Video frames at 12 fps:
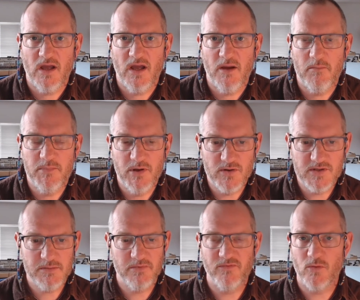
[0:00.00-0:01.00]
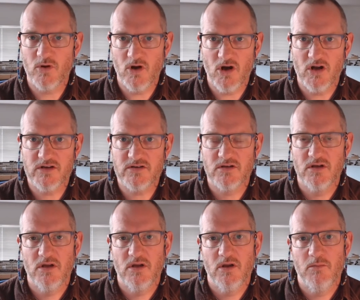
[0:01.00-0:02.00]
purity before God,
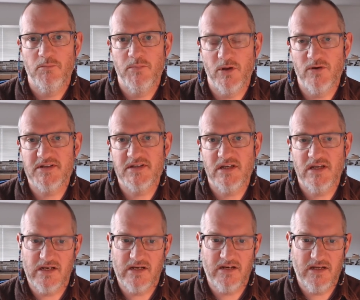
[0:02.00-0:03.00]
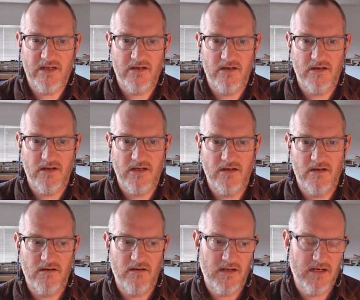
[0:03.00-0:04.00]
purity
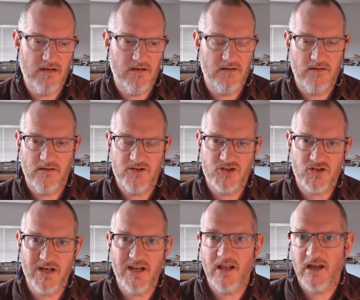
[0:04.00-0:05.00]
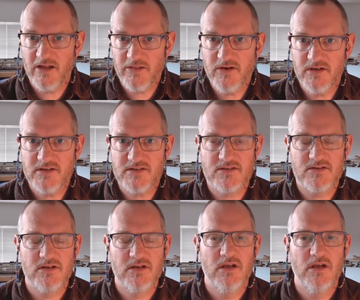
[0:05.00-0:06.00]
in shunning otherness,
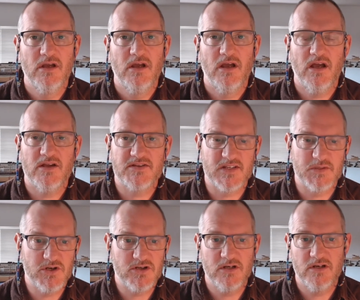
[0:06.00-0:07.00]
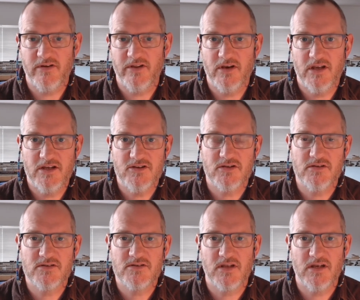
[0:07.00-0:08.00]
suspicion of other
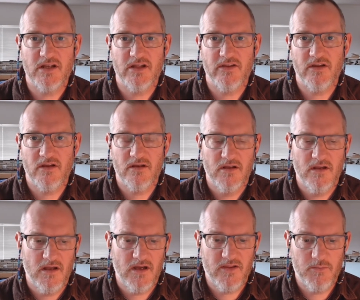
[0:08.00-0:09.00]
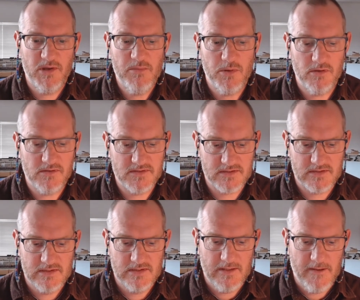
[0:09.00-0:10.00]
nations and other peoples.
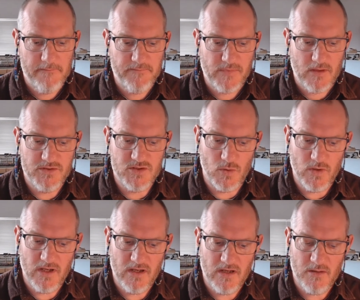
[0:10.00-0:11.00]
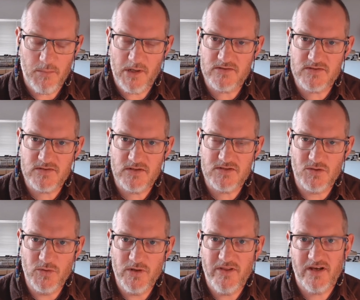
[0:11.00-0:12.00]
We're talking about a
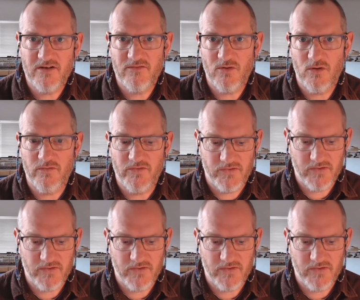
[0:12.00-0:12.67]
story that involves,